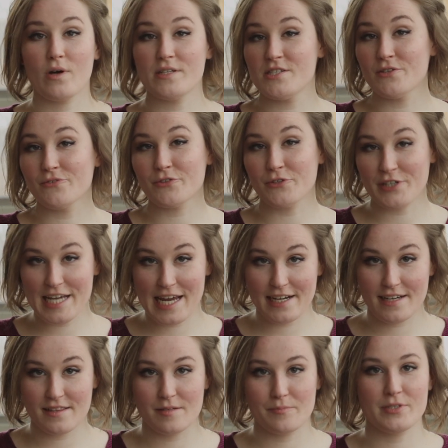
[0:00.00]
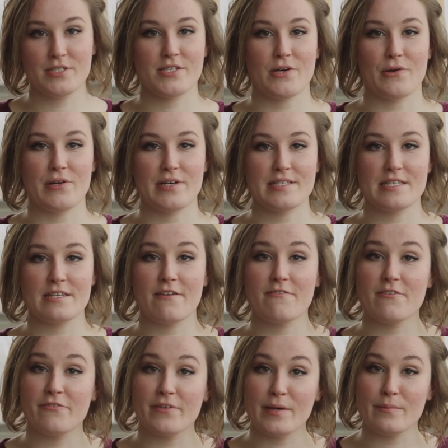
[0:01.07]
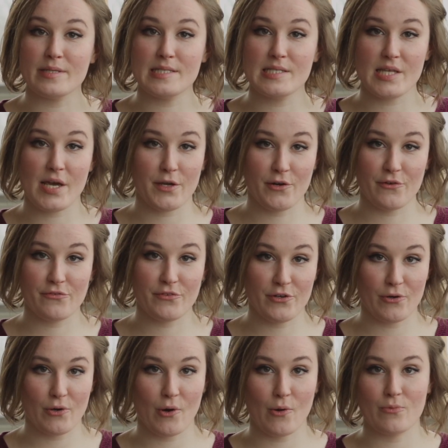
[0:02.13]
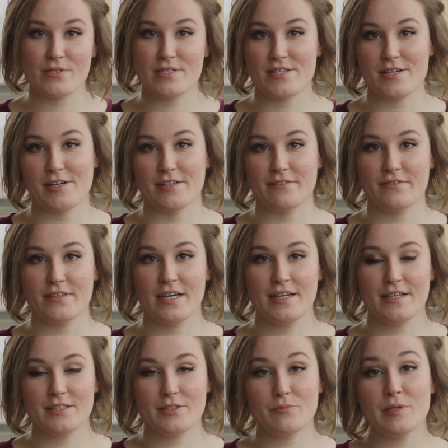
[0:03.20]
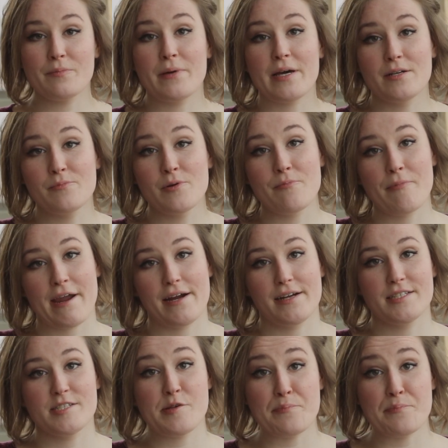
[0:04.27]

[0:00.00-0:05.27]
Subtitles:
Once you've created the personas of the families that your funeral home will serve, you'll be better prepared